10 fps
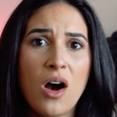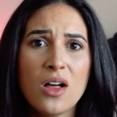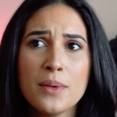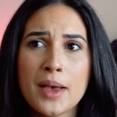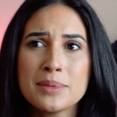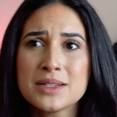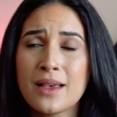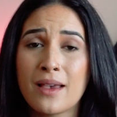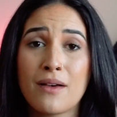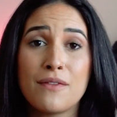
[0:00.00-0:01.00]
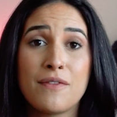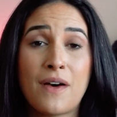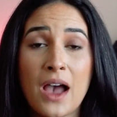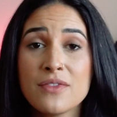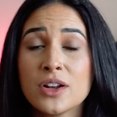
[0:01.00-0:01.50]
all the way up to like
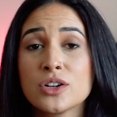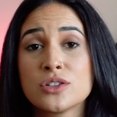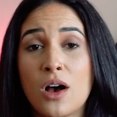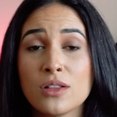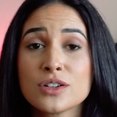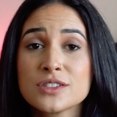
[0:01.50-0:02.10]
$500